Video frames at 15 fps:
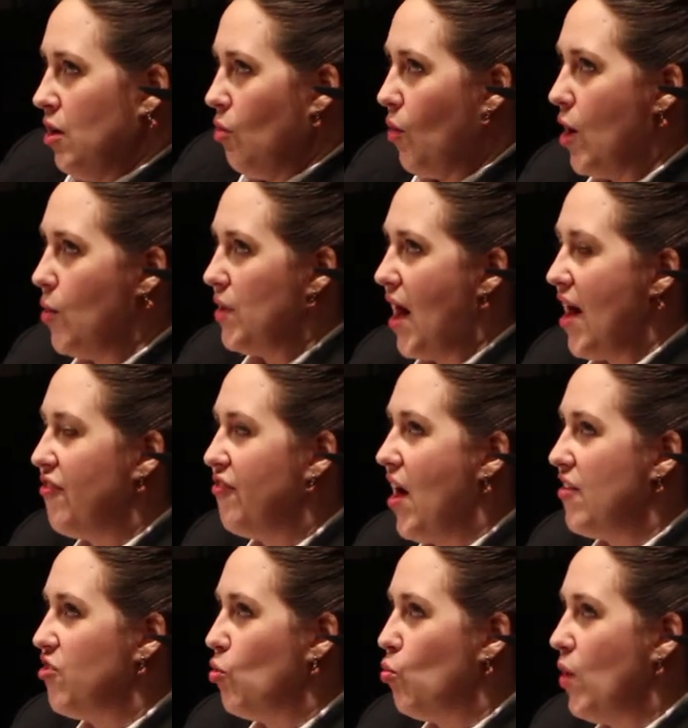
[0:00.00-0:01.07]
Where would I
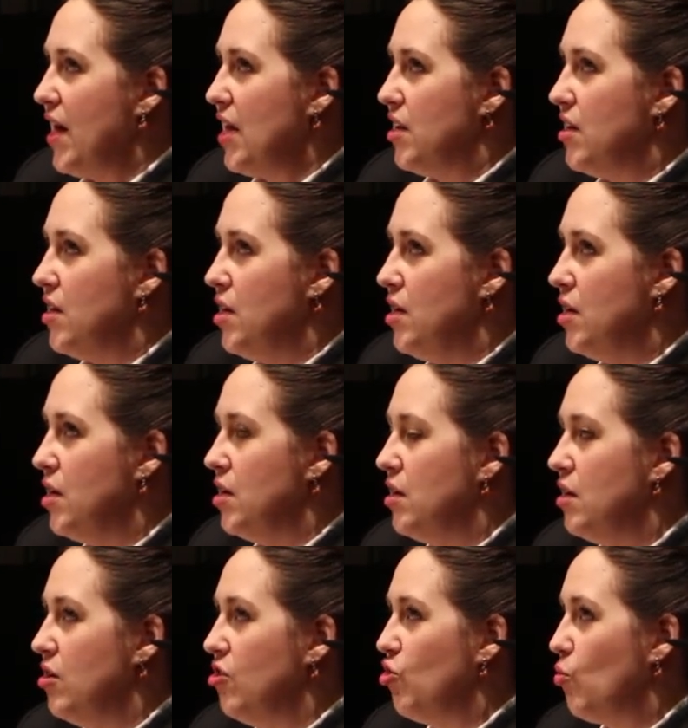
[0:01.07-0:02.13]
find the wind
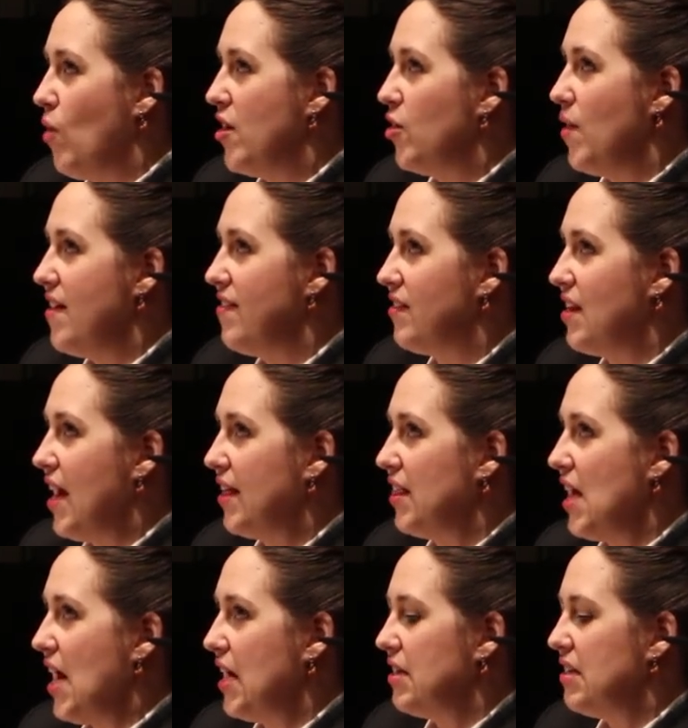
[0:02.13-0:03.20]
to run a race like
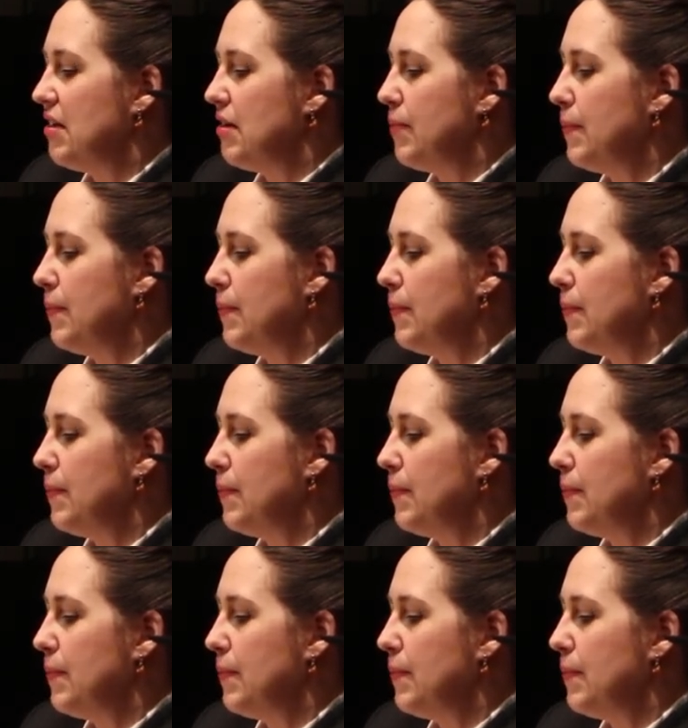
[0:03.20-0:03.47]
that?